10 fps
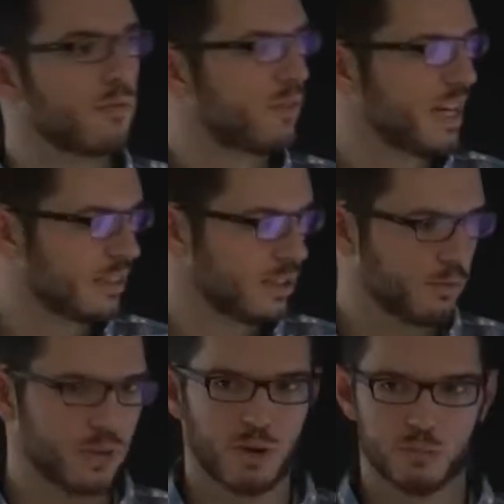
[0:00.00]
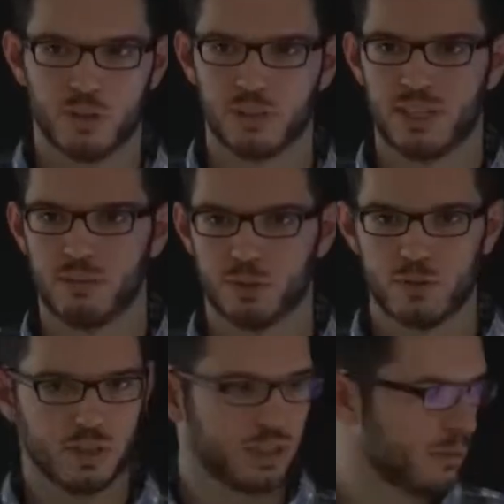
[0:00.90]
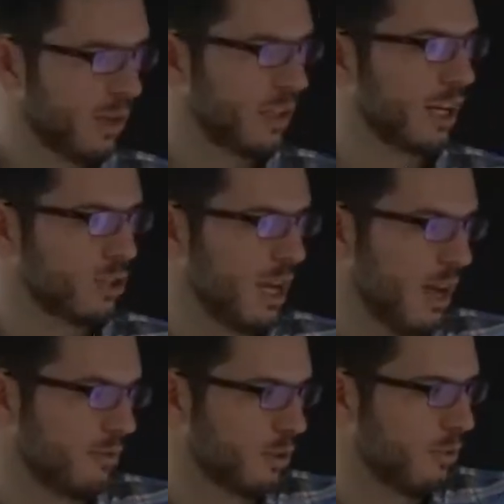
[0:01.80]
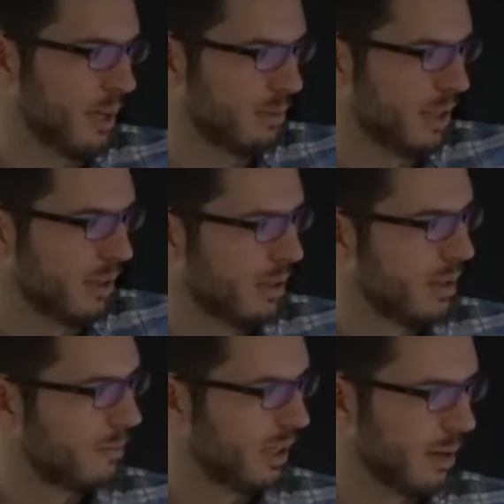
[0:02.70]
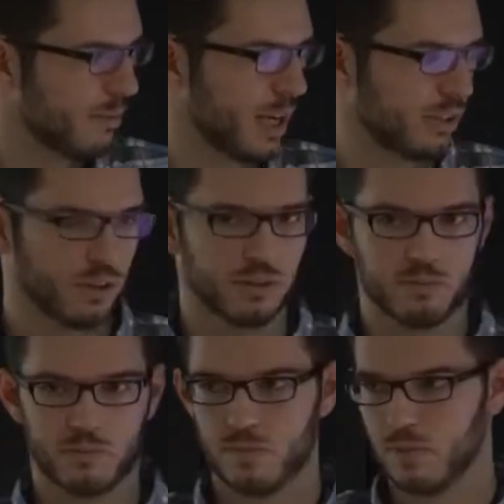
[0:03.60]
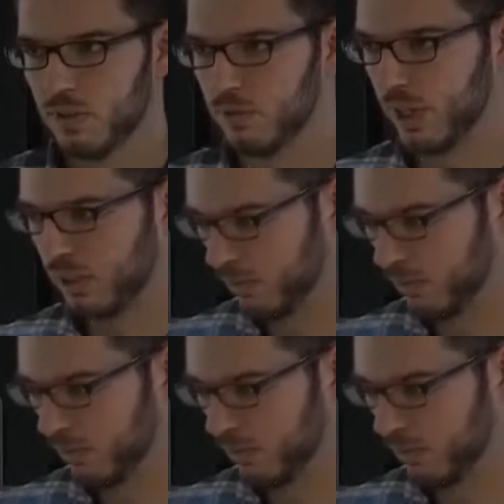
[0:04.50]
facets of our model that I was talking about actually have quite a big impact on the final